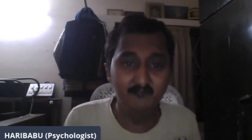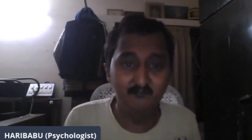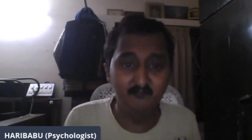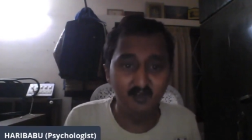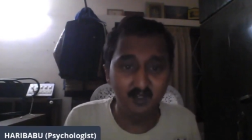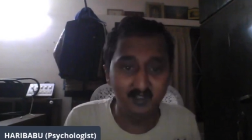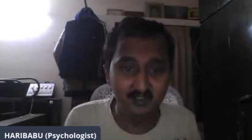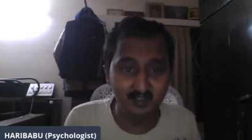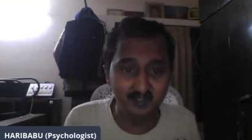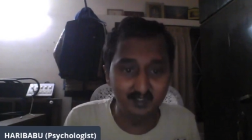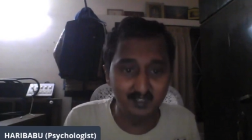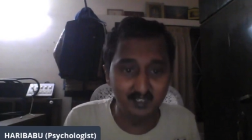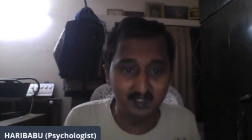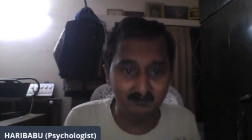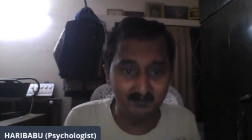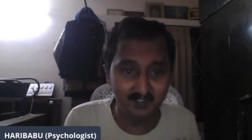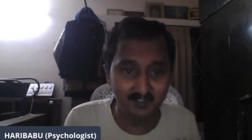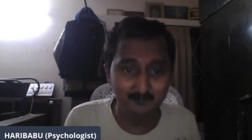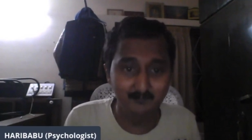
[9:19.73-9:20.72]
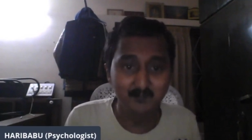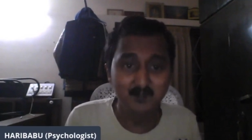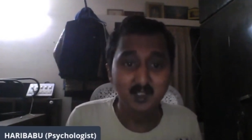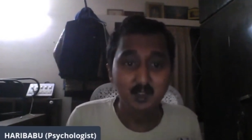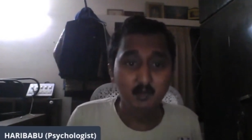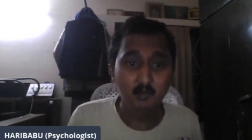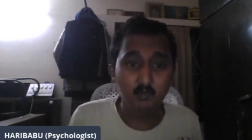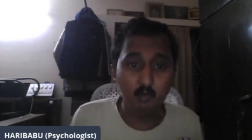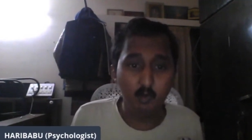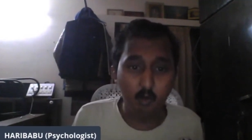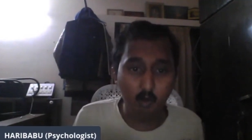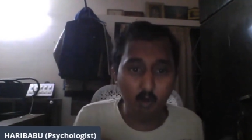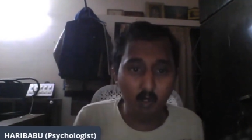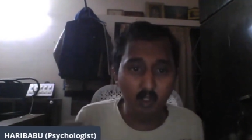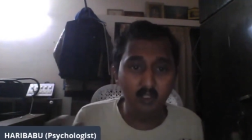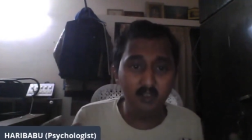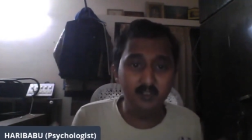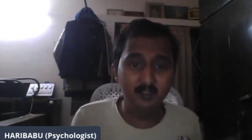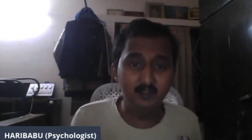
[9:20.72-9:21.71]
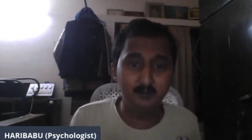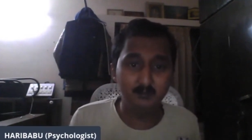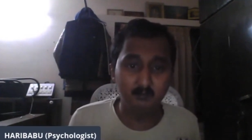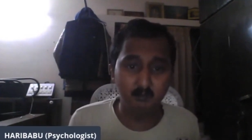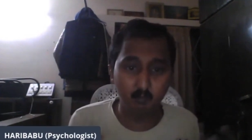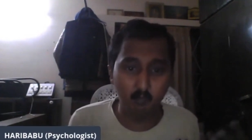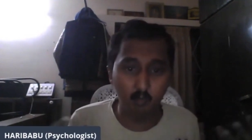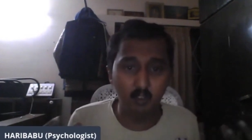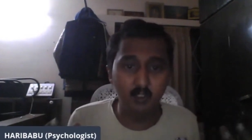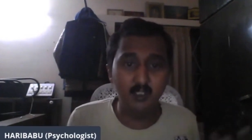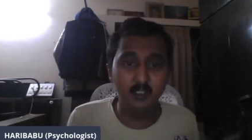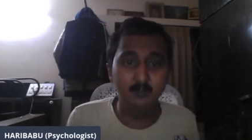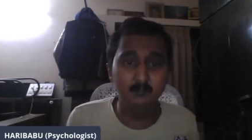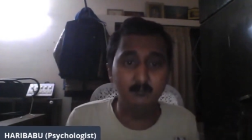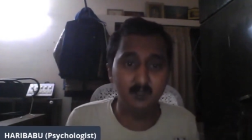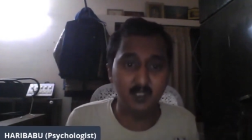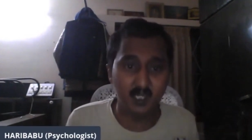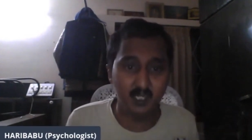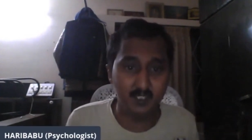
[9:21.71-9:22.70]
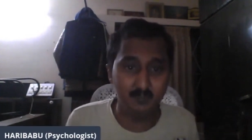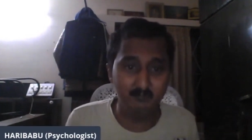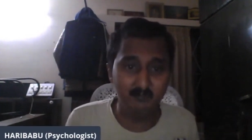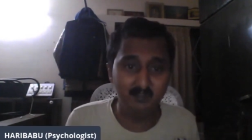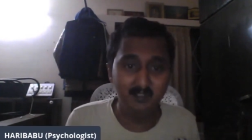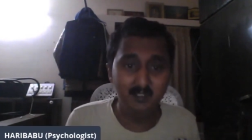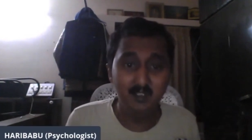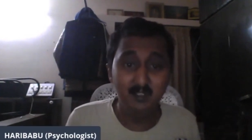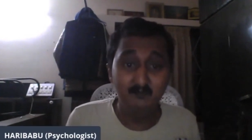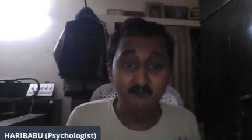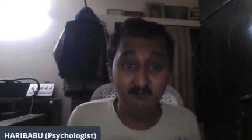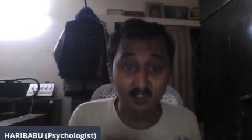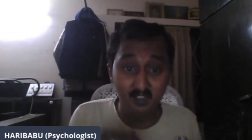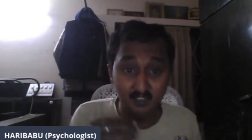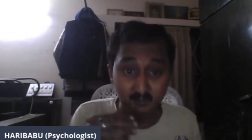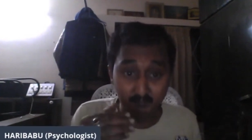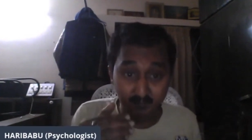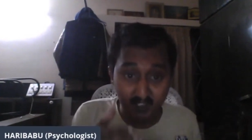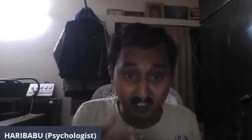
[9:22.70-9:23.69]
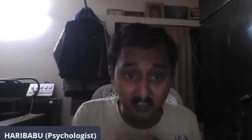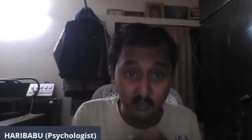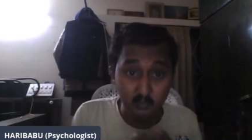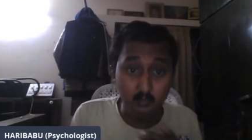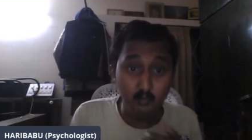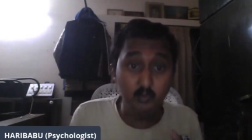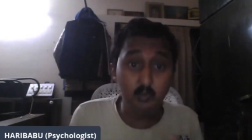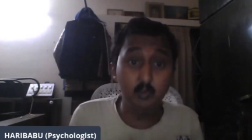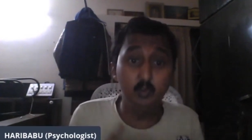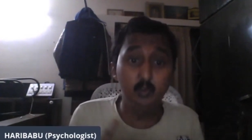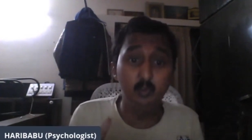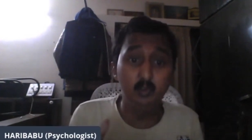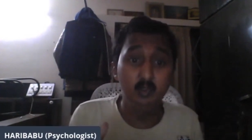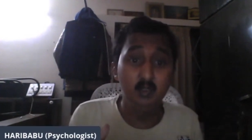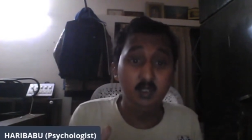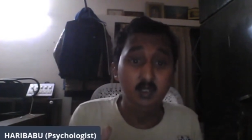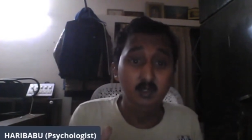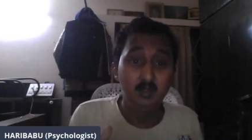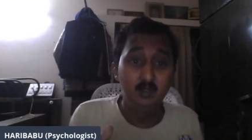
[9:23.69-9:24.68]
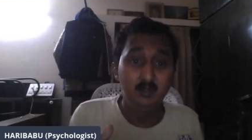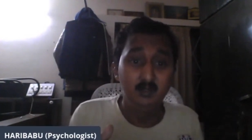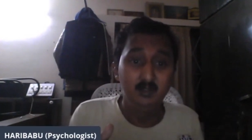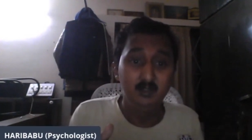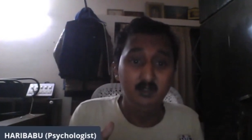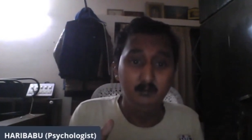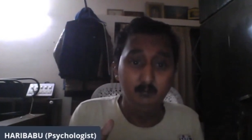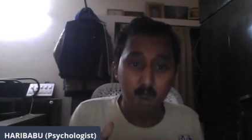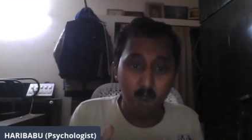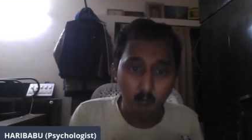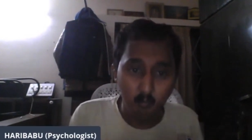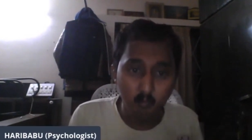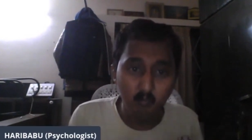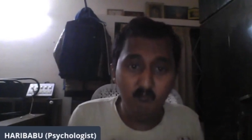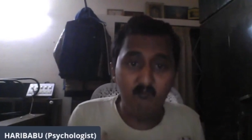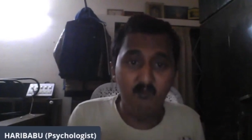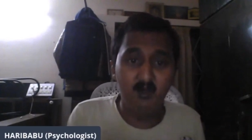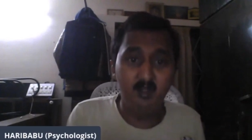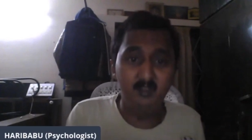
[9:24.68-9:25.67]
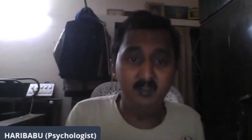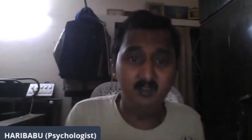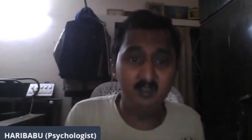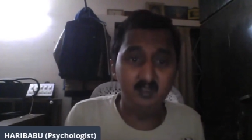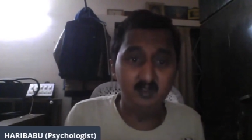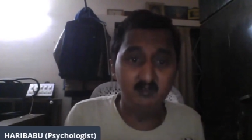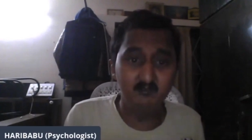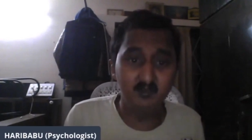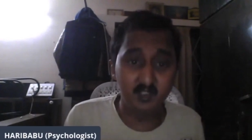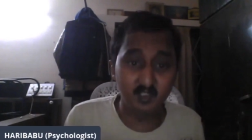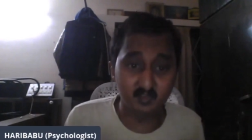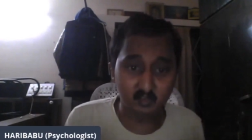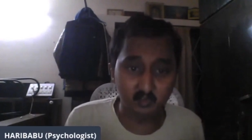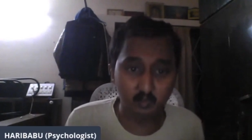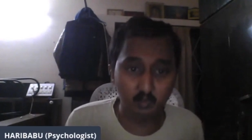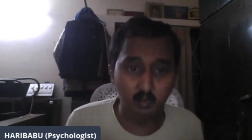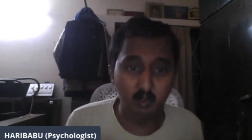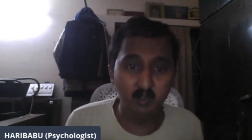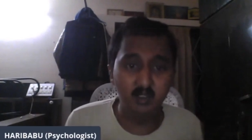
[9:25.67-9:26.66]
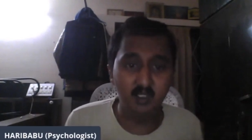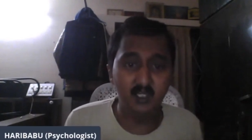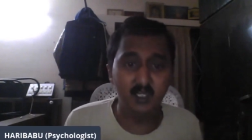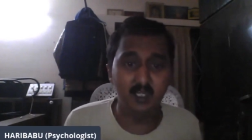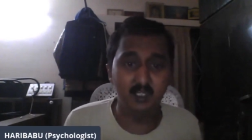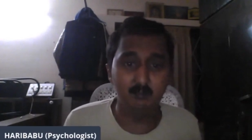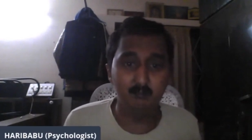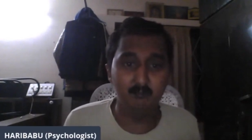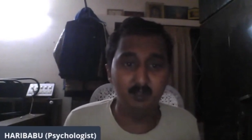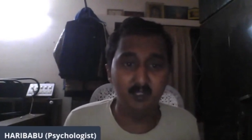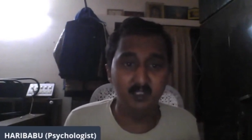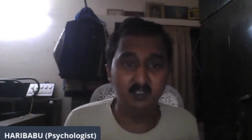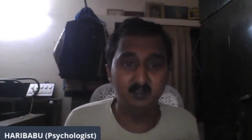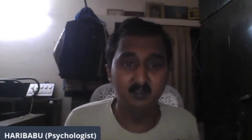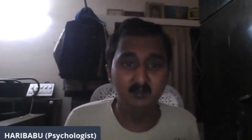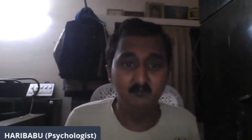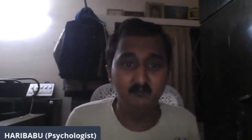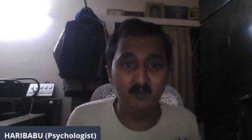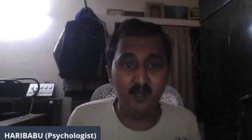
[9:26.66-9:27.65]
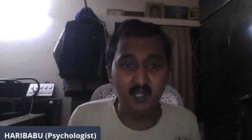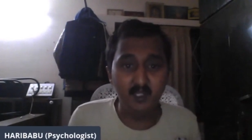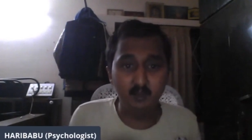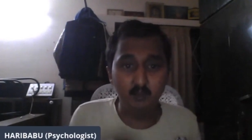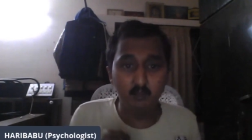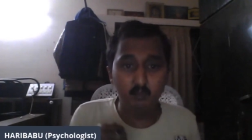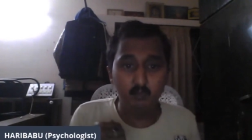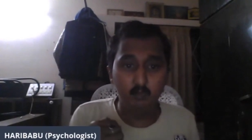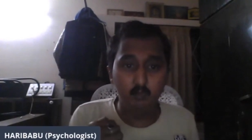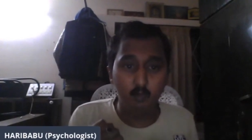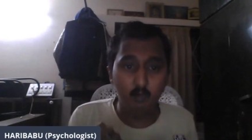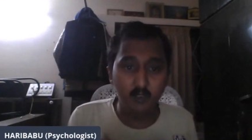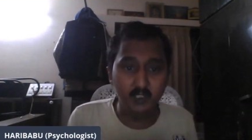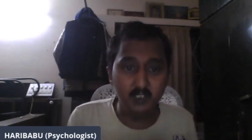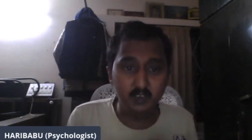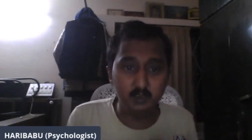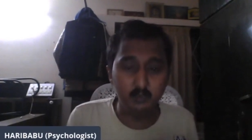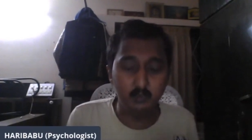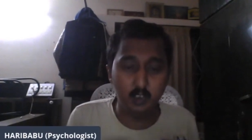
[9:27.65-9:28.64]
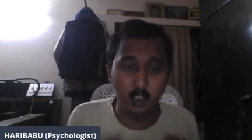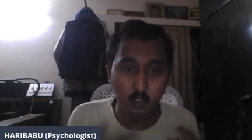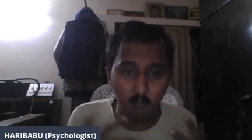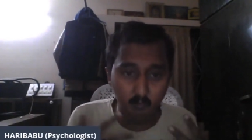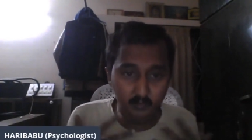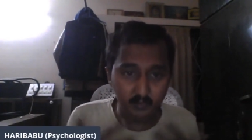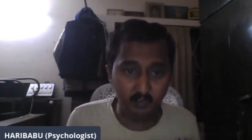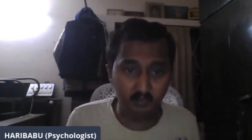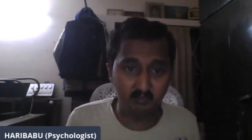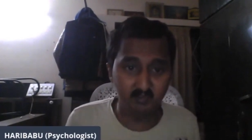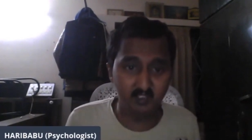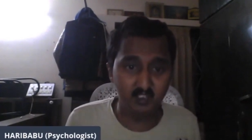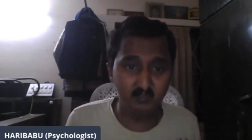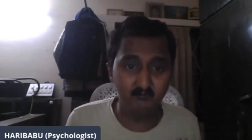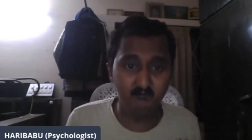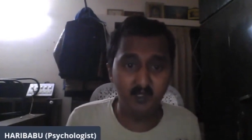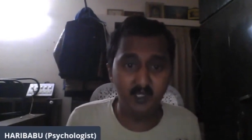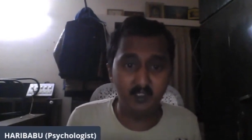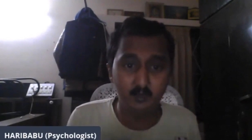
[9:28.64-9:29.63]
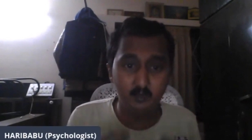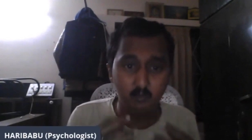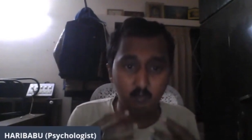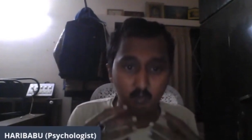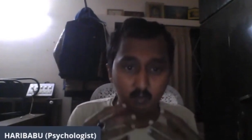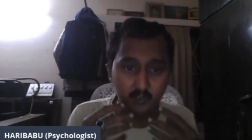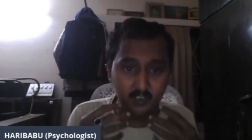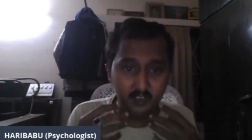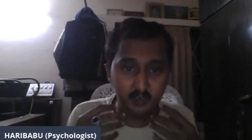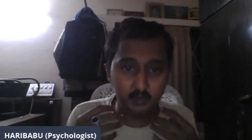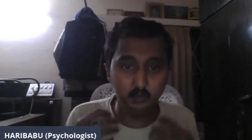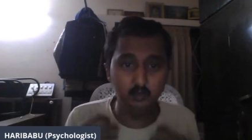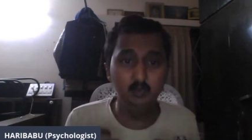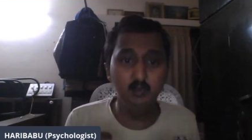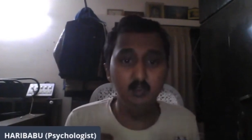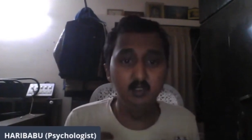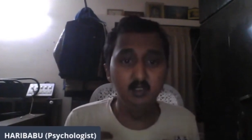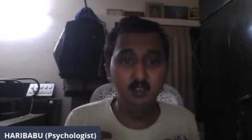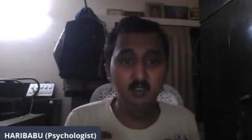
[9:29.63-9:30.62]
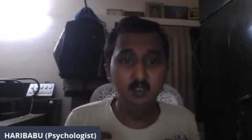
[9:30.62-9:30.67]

further level. So all these golden times will make you to move further in a stronger aspect, where you don't need to doubt yourself, where you don't need to